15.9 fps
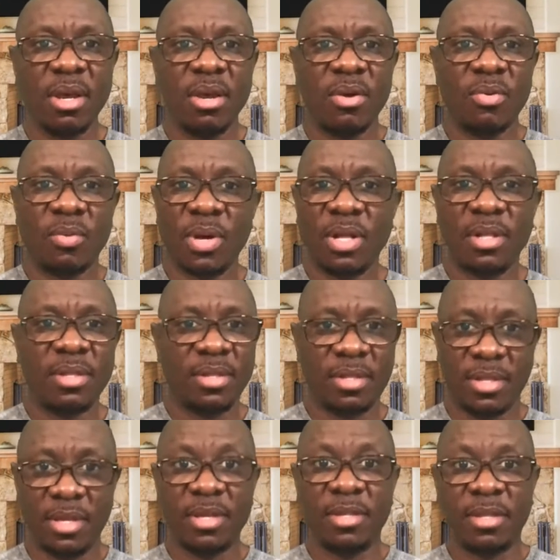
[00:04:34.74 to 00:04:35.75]
Well,
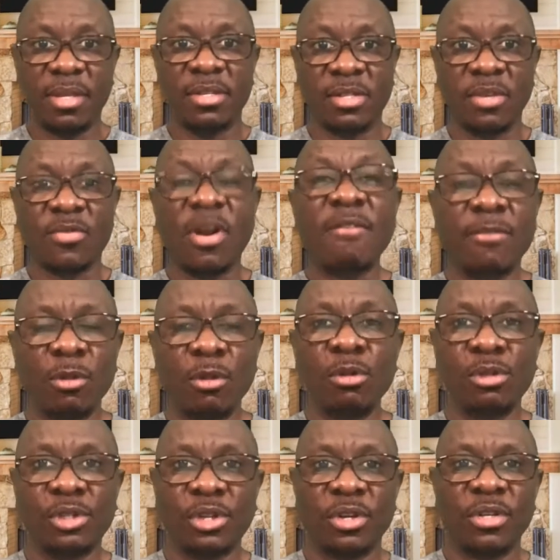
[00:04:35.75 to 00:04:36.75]
there's a
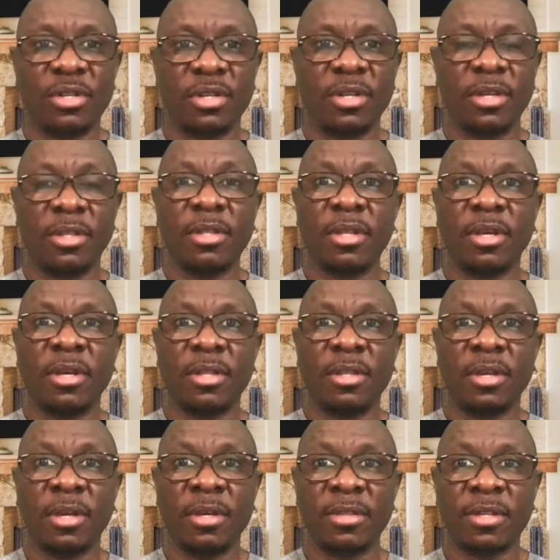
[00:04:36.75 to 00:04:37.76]
revolution in the
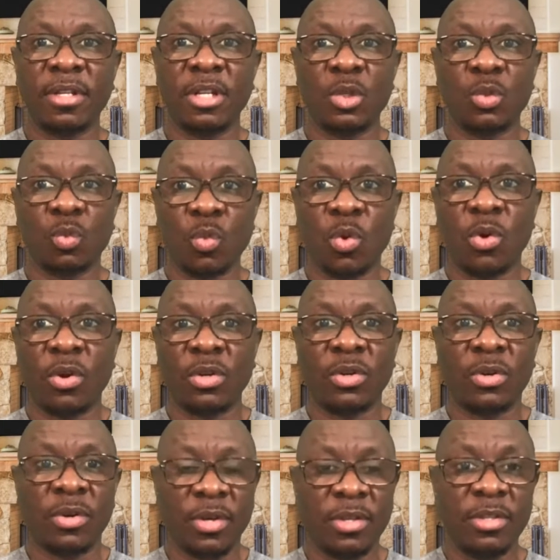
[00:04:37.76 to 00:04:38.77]
internet world,
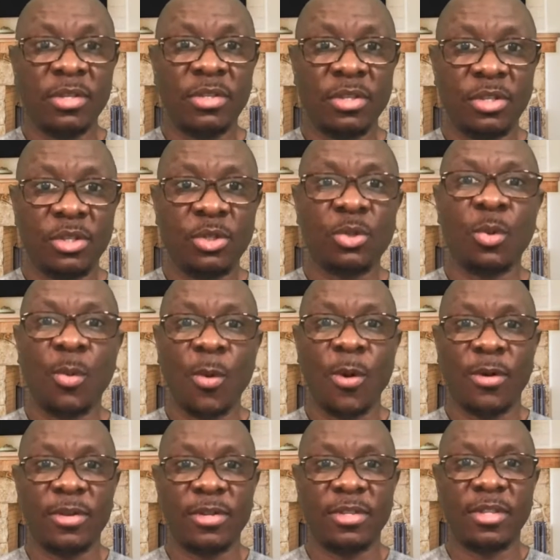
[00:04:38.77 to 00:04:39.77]
or in the digital
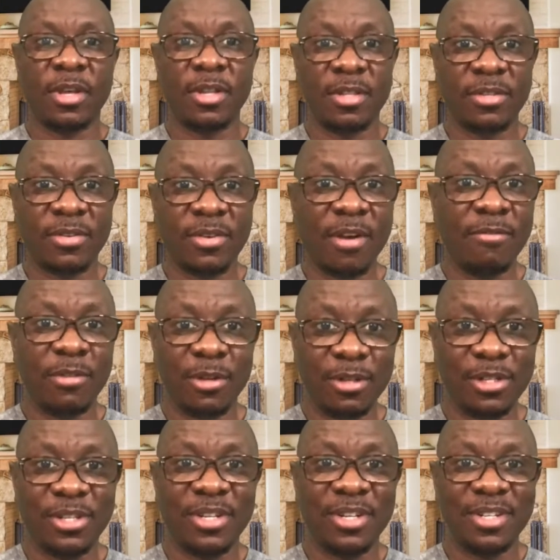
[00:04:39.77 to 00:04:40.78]
world. And the
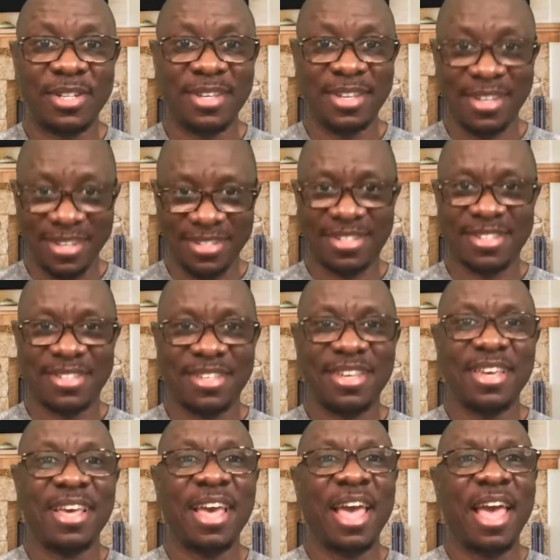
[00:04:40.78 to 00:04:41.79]
revolution is
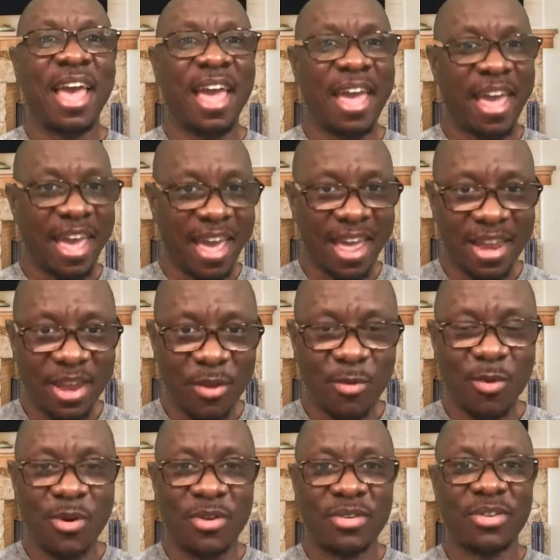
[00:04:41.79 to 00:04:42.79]

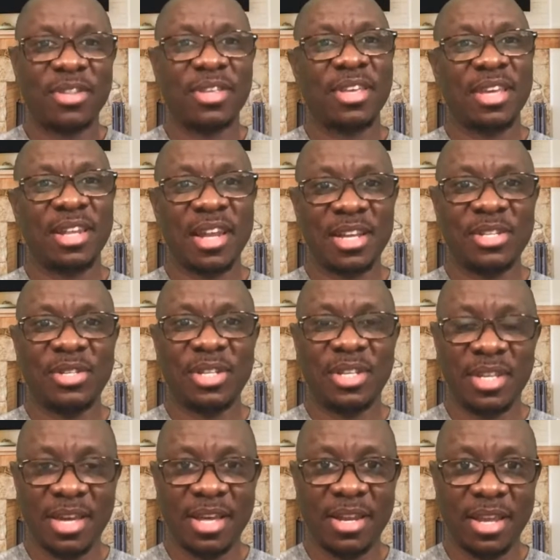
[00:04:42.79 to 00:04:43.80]
anyone can actually
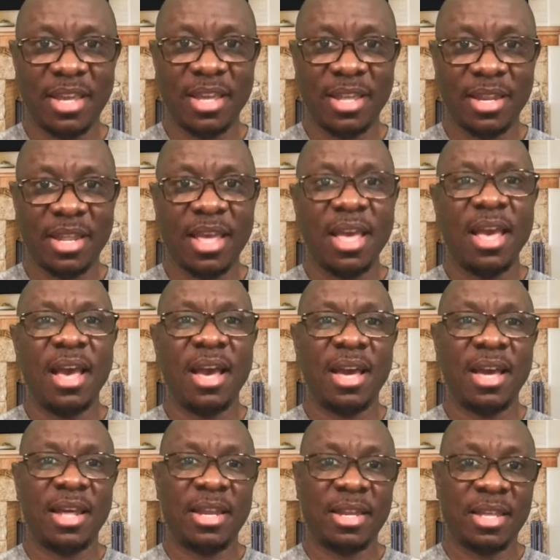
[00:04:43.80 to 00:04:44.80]
get in.
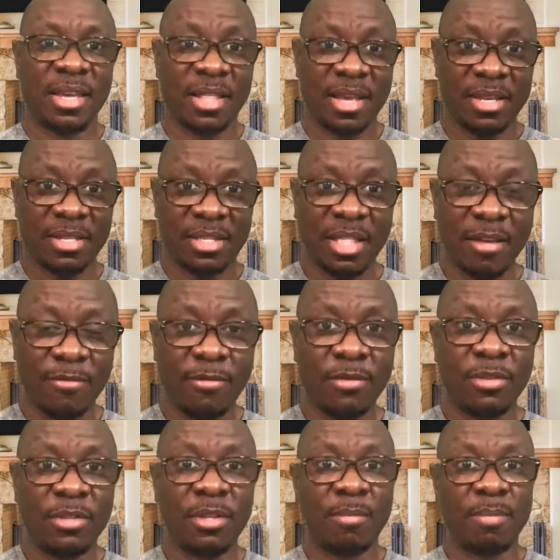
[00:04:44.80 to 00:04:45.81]
And it has leveled
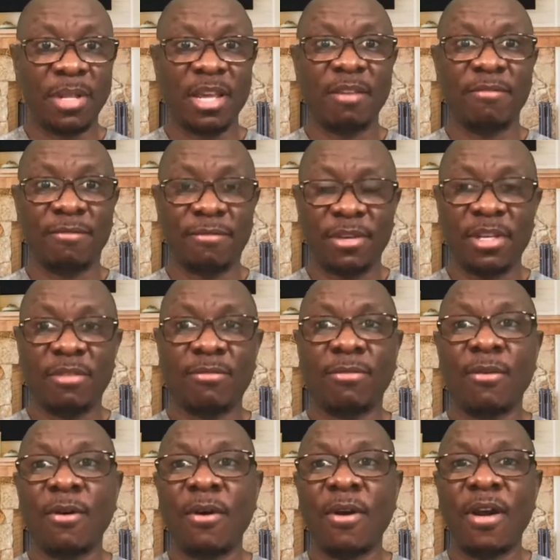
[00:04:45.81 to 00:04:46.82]
the playing field
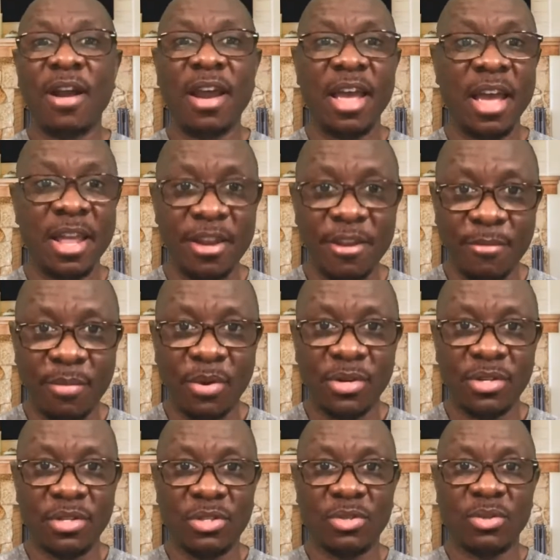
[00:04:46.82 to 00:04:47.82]
for
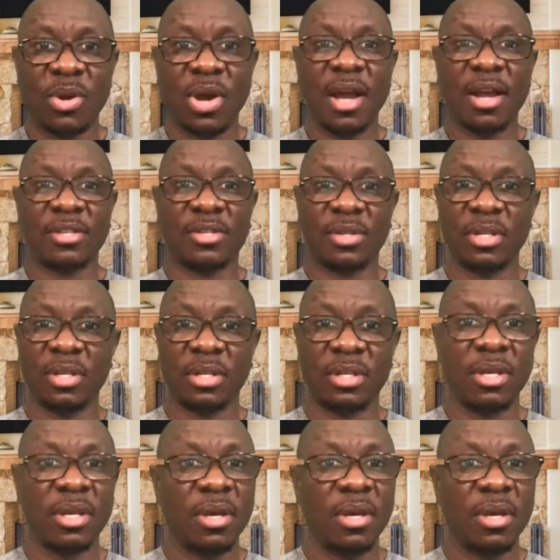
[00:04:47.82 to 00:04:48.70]
anybody to actually